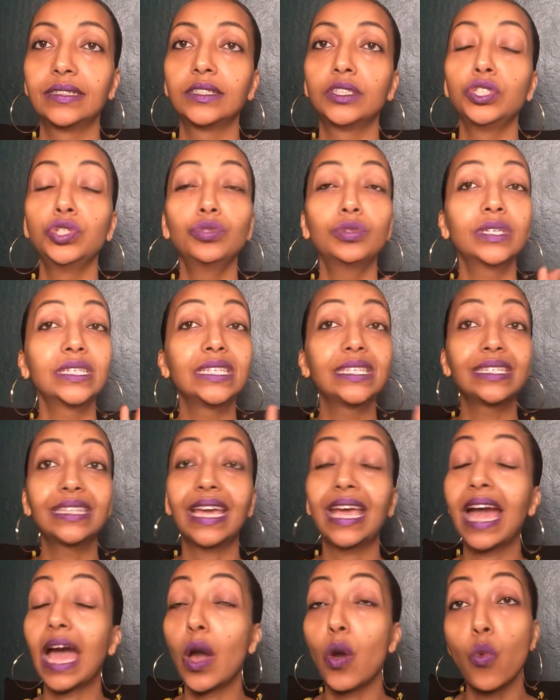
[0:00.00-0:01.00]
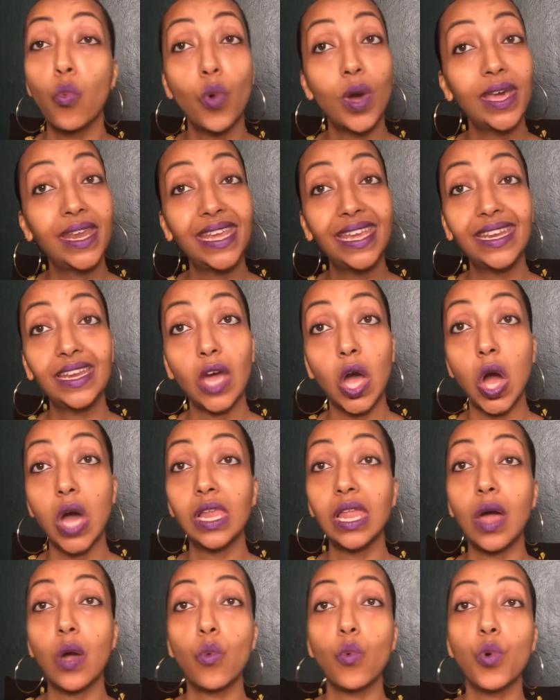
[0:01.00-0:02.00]
You could say, I want it, all
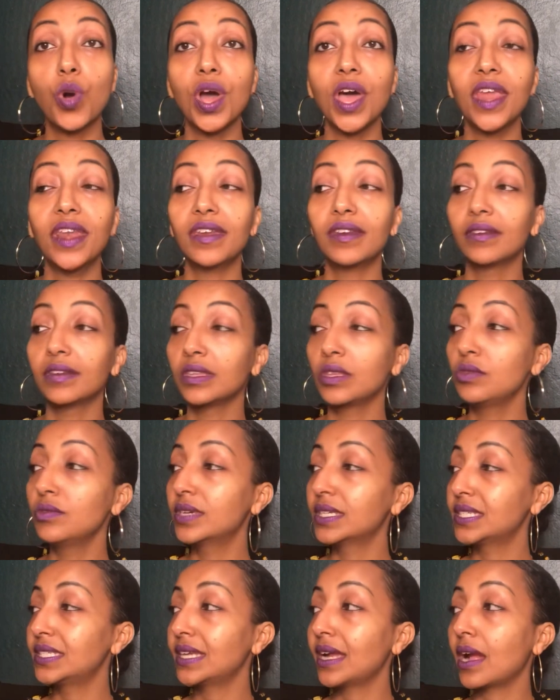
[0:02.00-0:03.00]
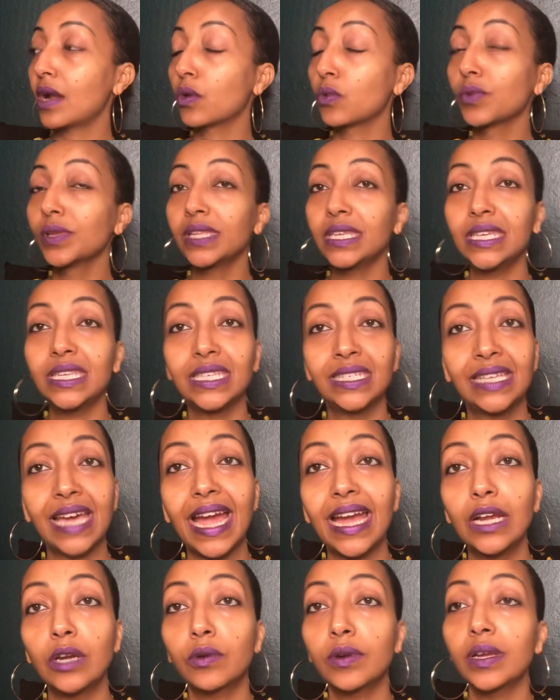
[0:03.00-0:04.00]
I want. You could say, I really
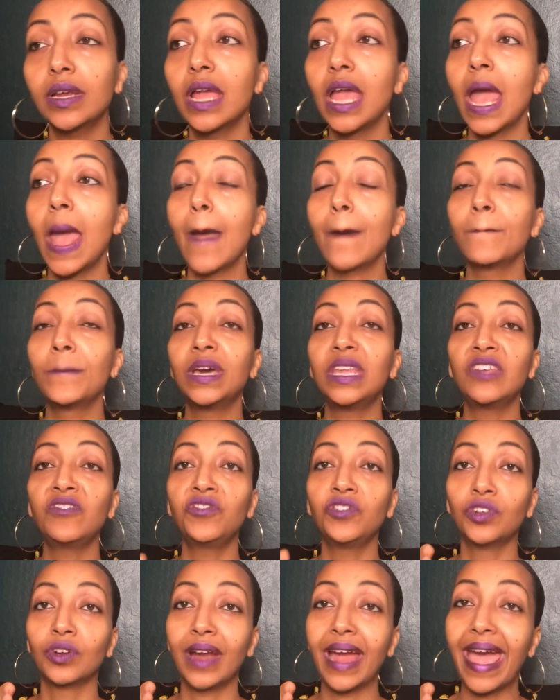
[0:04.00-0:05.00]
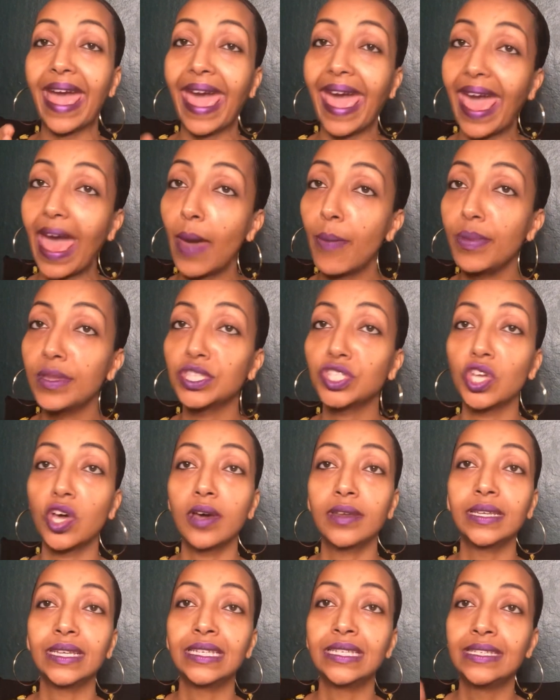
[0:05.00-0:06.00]
desire it. But if your habits
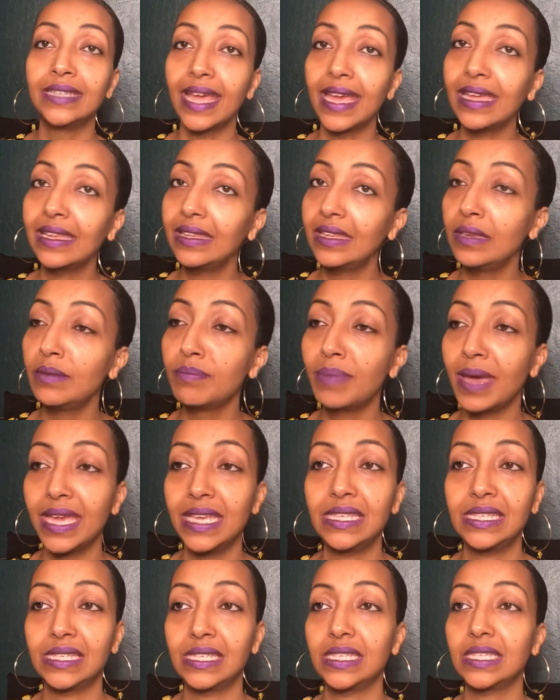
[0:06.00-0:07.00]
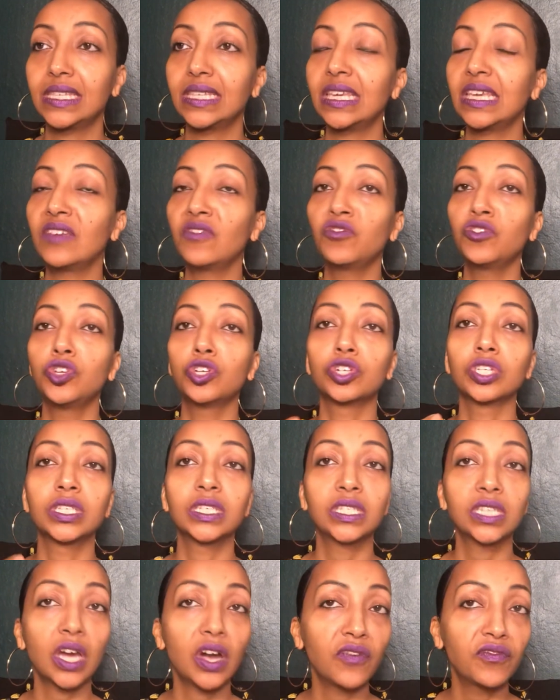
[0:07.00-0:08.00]
on a daily basis, if your
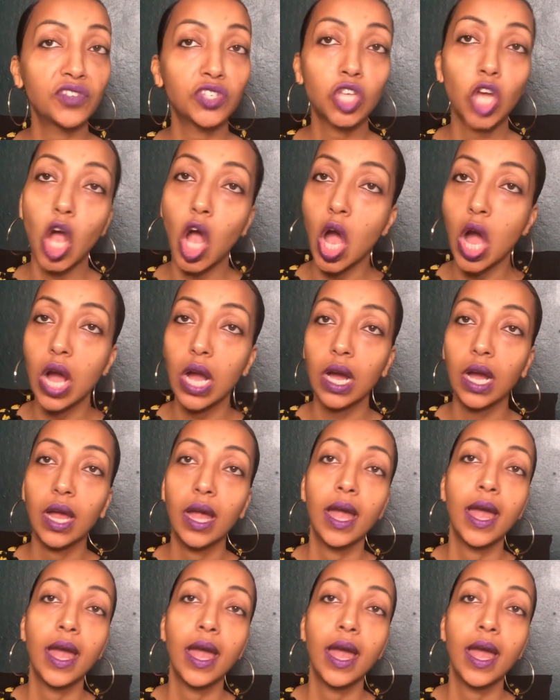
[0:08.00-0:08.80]
self-talk